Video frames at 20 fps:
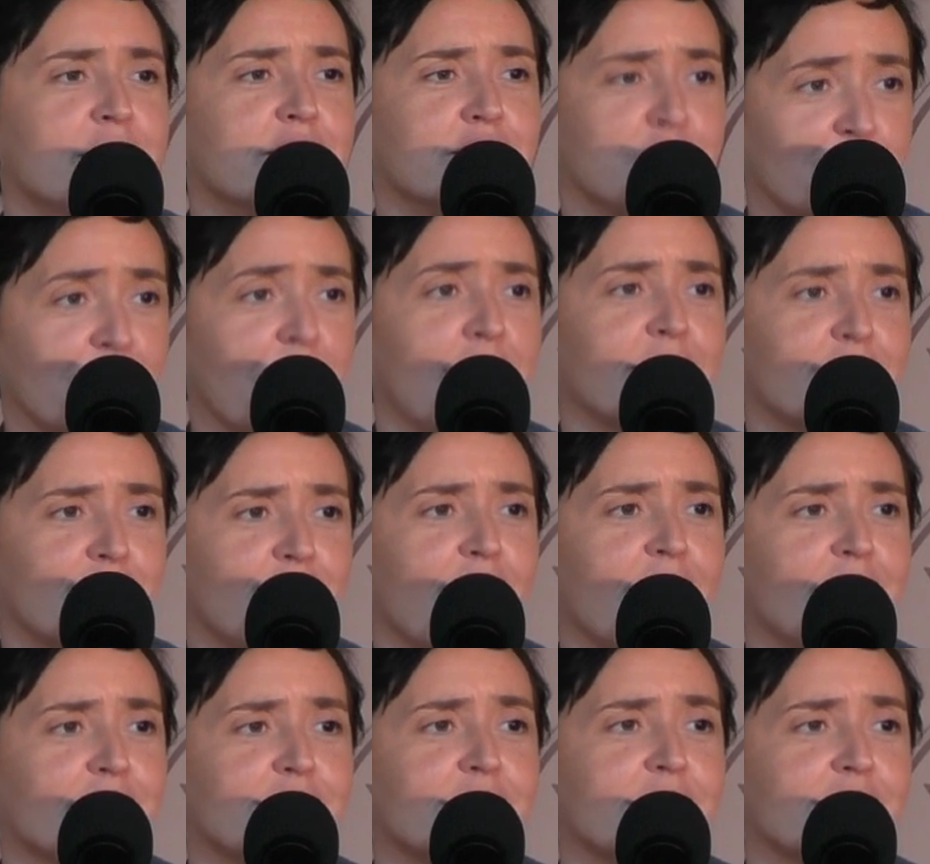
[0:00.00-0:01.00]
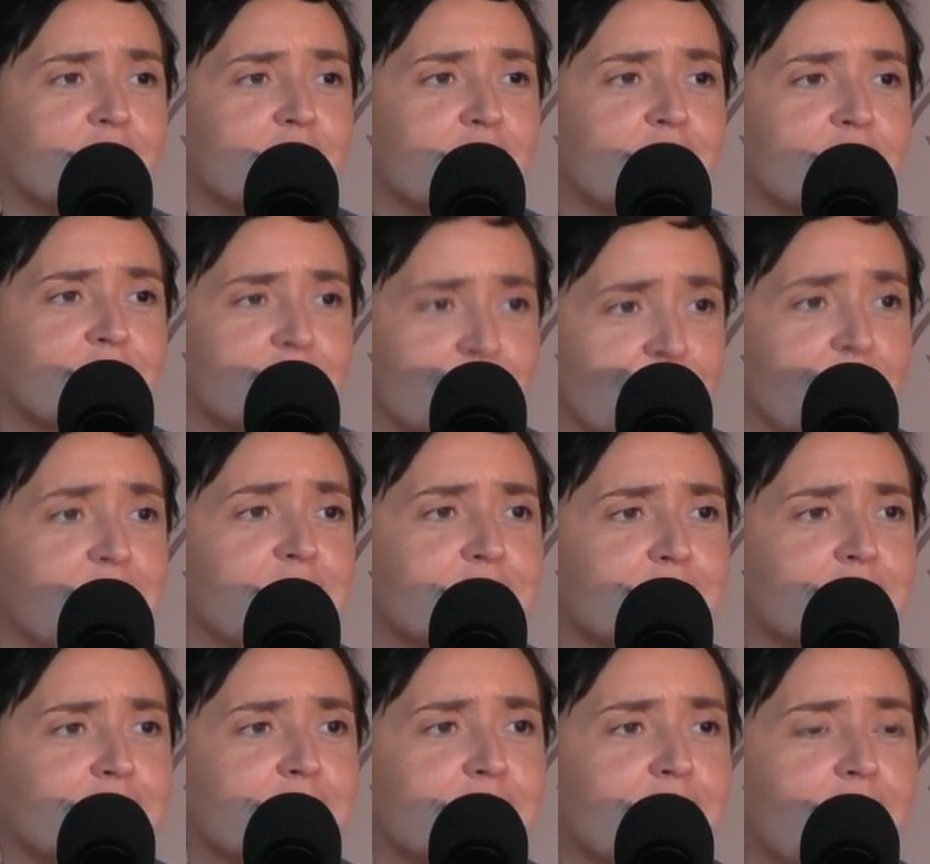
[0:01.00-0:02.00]
to get that
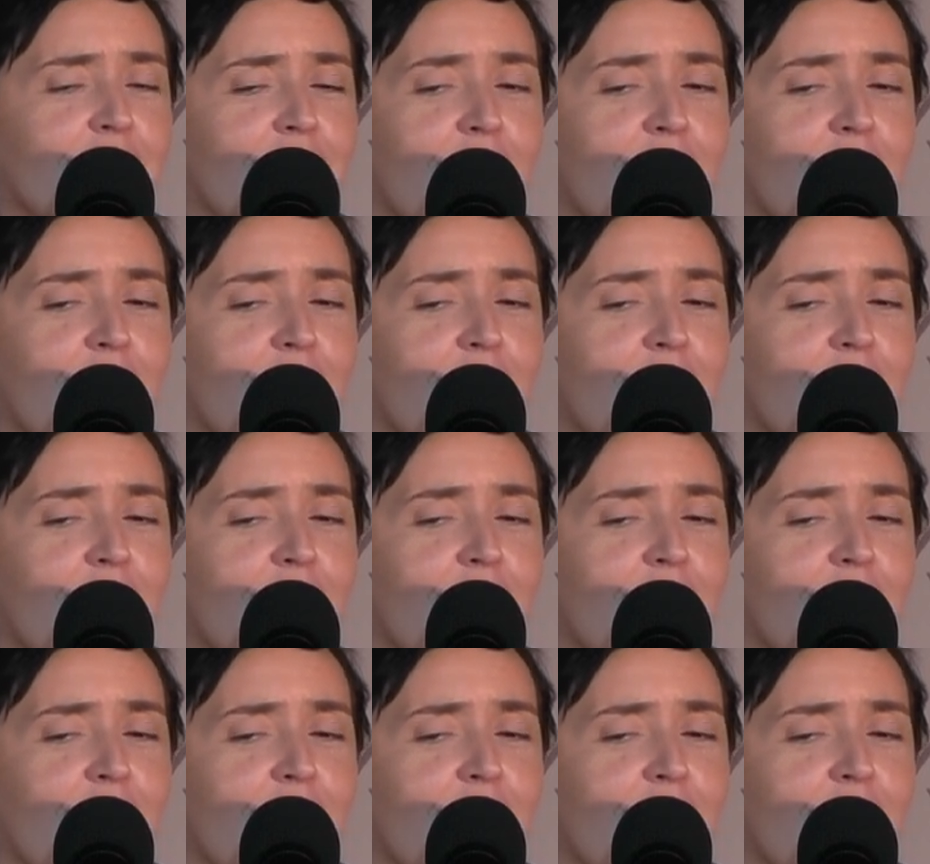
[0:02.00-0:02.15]
seat.